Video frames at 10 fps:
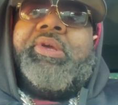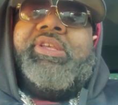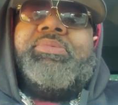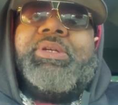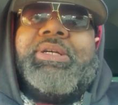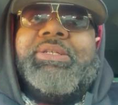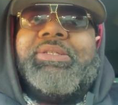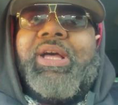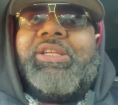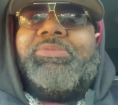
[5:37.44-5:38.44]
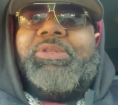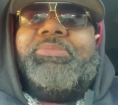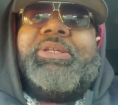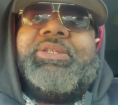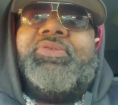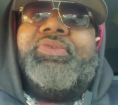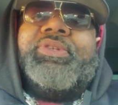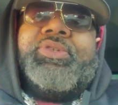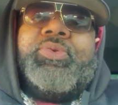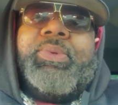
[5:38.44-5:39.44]
It's because I split myself
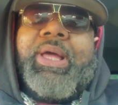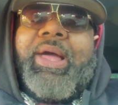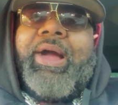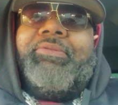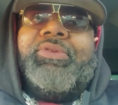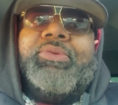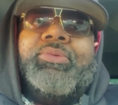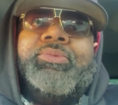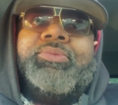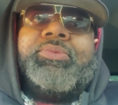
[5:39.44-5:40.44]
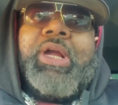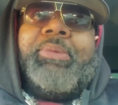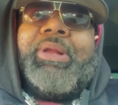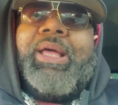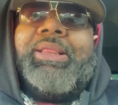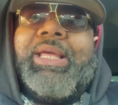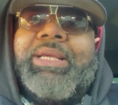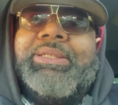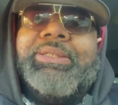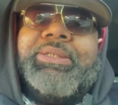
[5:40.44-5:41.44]
into two and I have to. I'm not
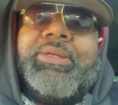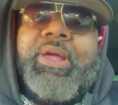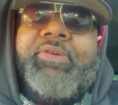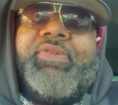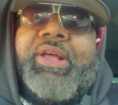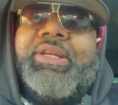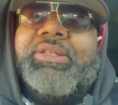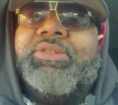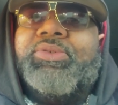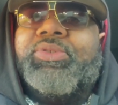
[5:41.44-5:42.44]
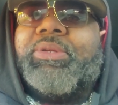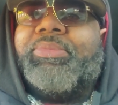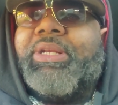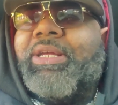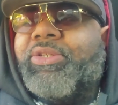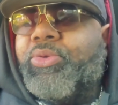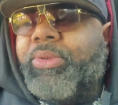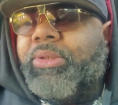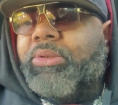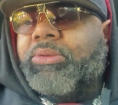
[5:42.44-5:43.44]
lazy. If I need to do something, I do
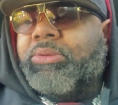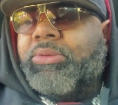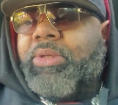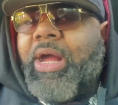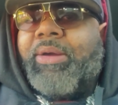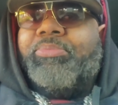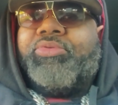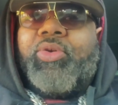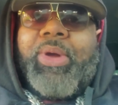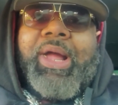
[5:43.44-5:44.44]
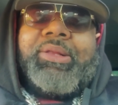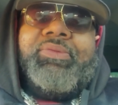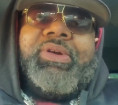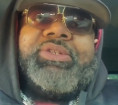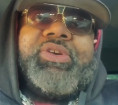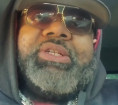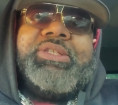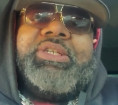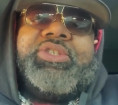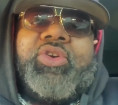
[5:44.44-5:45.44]
it. I'm proactive. I try to
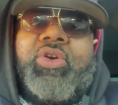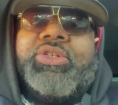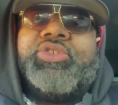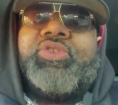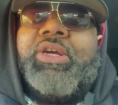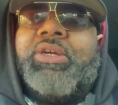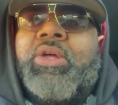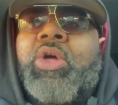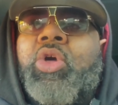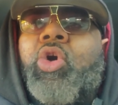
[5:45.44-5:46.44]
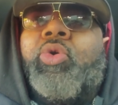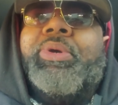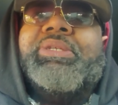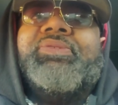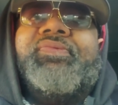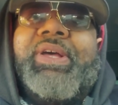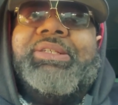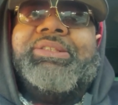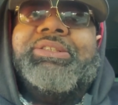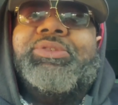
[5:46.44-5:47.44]
take charge. I try to always
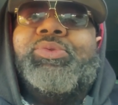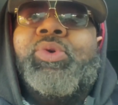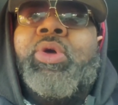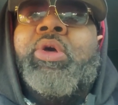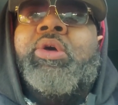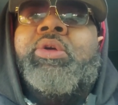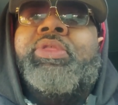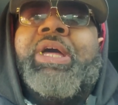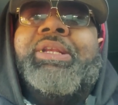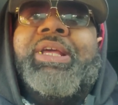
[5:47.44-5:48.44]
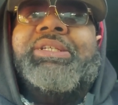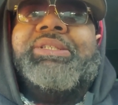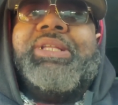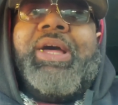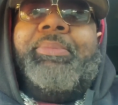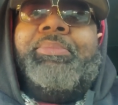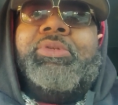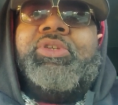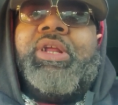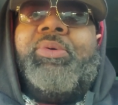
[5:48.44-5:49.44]
invest into that next step
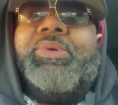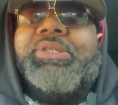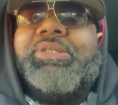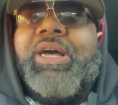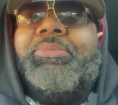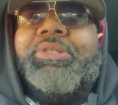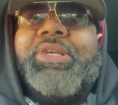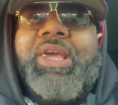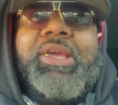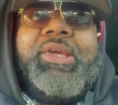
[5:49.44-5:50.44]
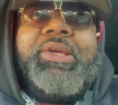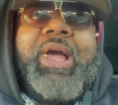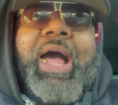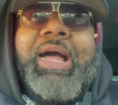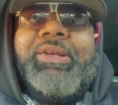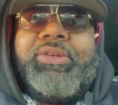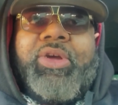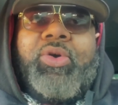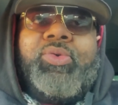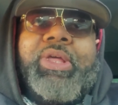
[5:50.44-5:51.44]
so that when it's time to take it, I
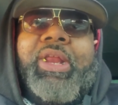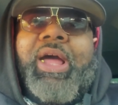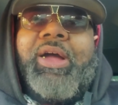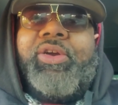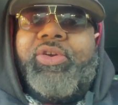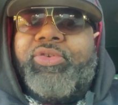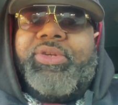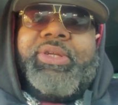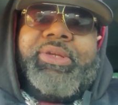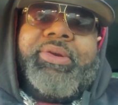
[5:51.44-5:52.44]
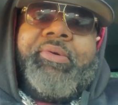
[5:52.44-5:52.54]
know that I earned it.